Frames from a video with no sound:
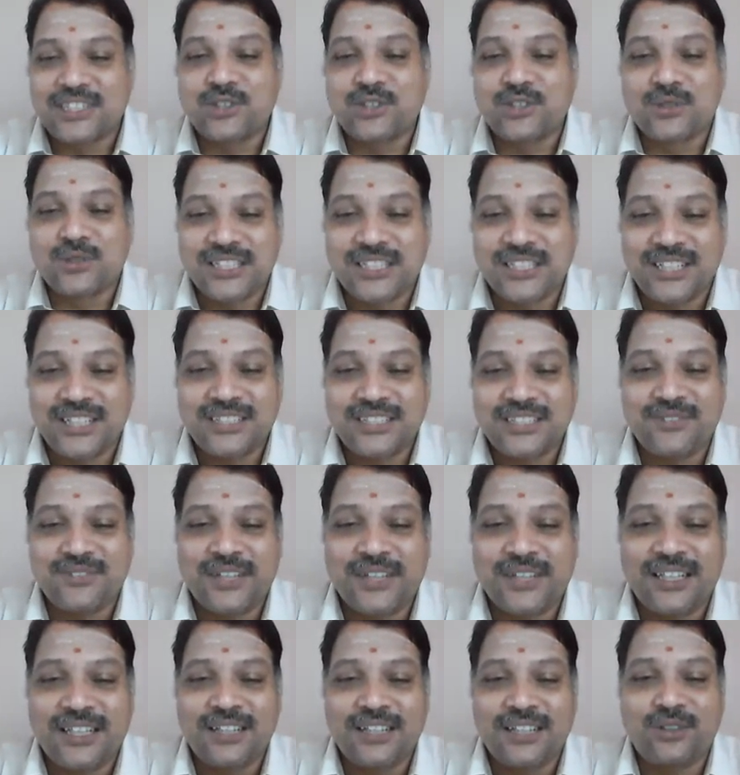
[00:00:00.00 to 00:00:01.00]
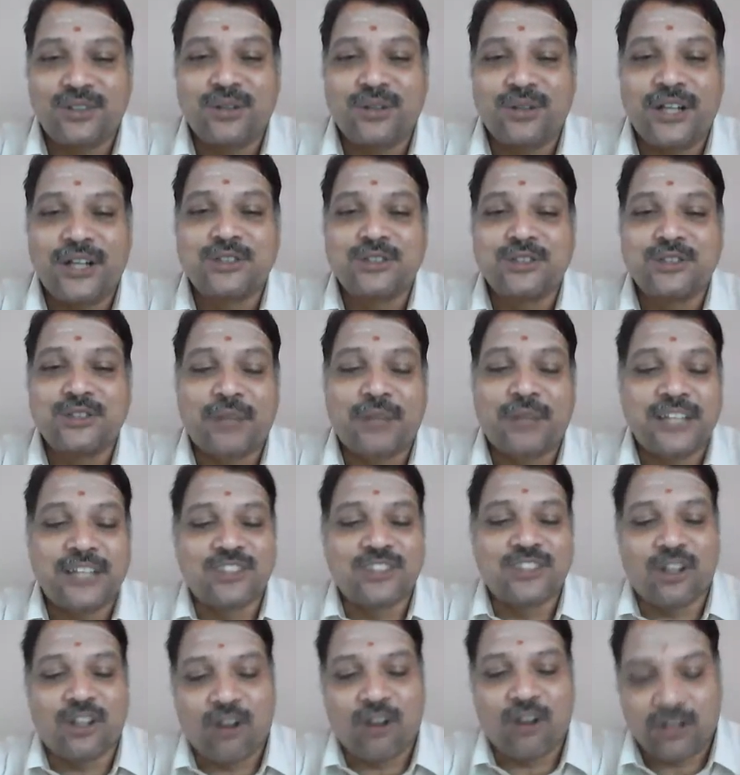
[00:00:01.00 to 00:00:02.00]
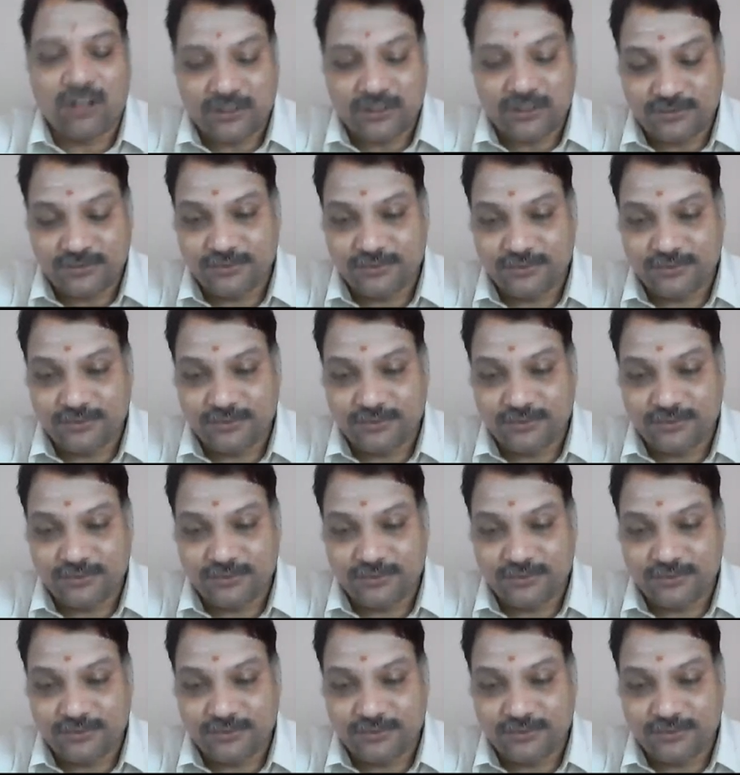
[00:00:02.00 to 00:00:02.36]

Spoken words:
to suggest whether to reduce the price or not.